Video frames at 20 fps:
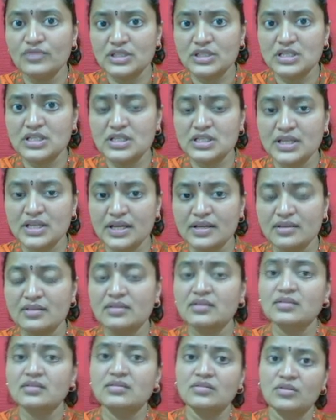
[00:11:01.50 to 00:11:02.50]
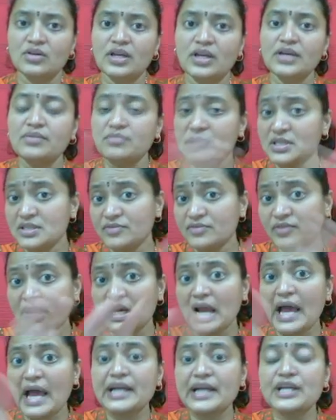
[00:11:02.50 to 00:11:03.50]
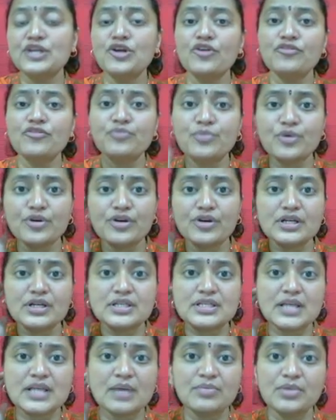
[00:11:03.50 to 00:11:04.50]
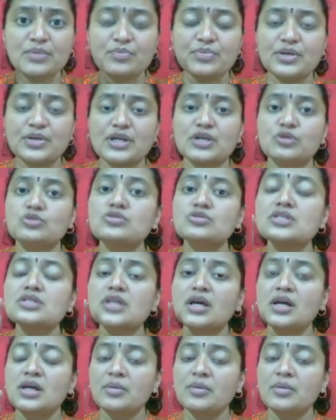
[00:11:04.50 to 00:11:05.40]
is there, okay, means variety of products have been produced,